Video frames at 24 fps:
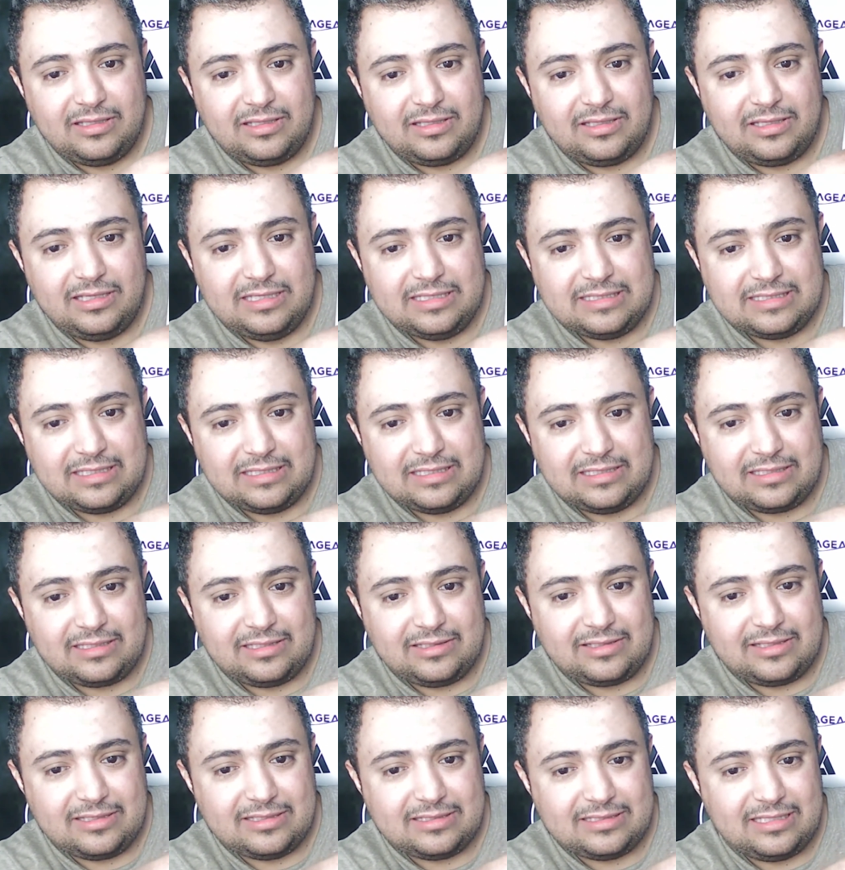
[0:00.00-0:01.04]
You
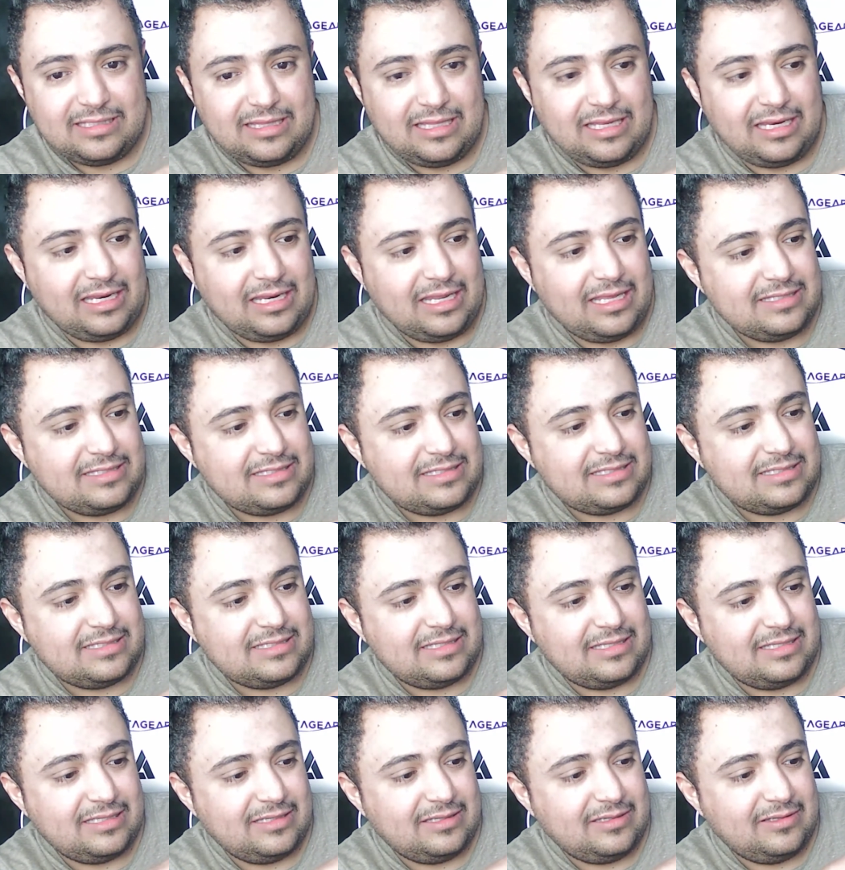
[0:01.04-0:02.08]
can see the lens.
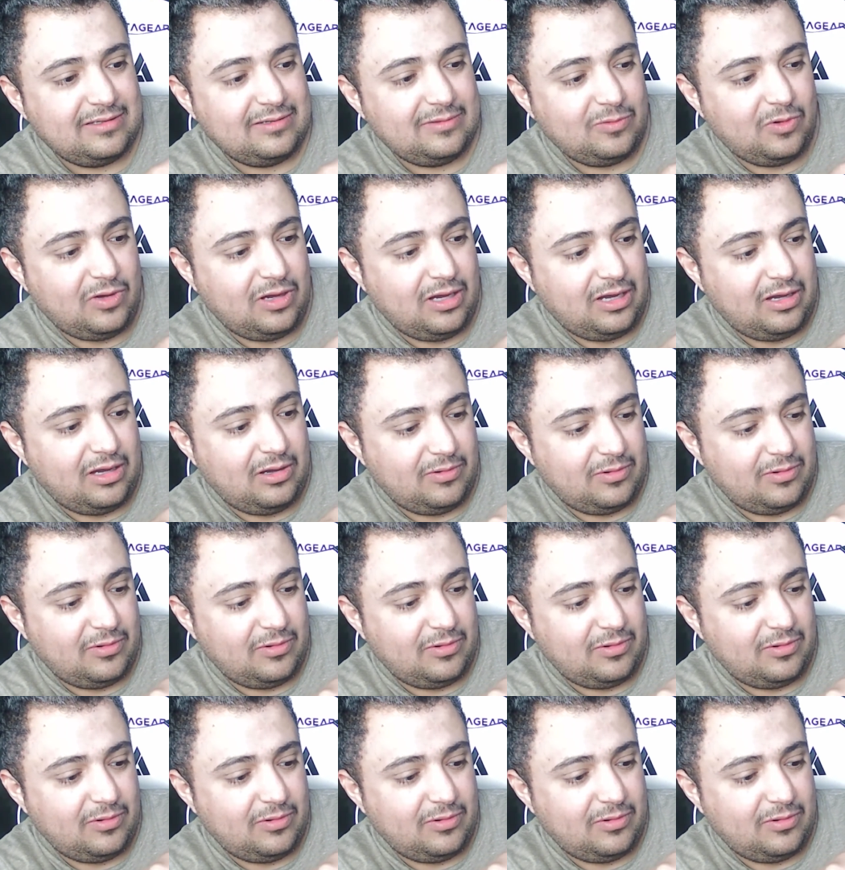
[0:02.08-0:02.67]
Wow.